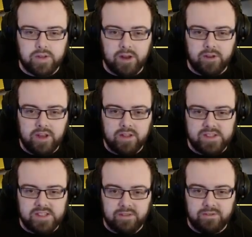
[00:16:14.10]
Okie
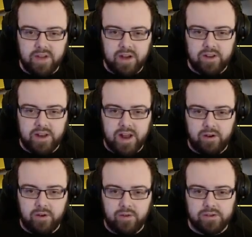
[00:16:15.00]
dokie. This is a very
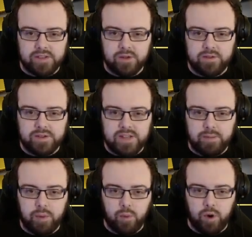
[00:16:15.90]
narrow road. So if you
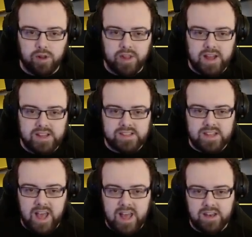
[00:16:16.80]
tap a wall, that
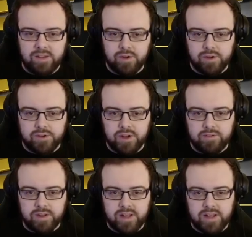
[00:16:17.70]
is the end of your
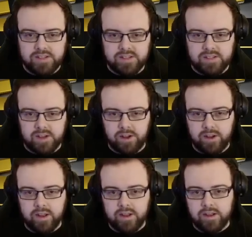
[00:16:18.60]
drift. It is
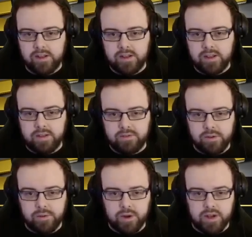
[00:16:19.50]
done.
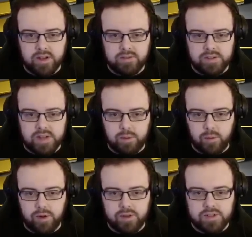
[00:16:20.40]
If you
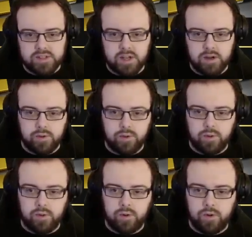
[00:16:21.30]
tap a wall.
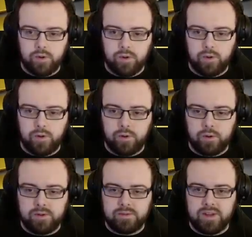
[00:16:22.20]
So,
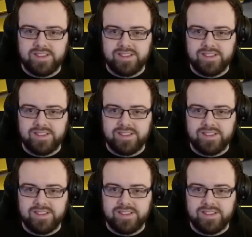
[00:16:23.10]
ooh!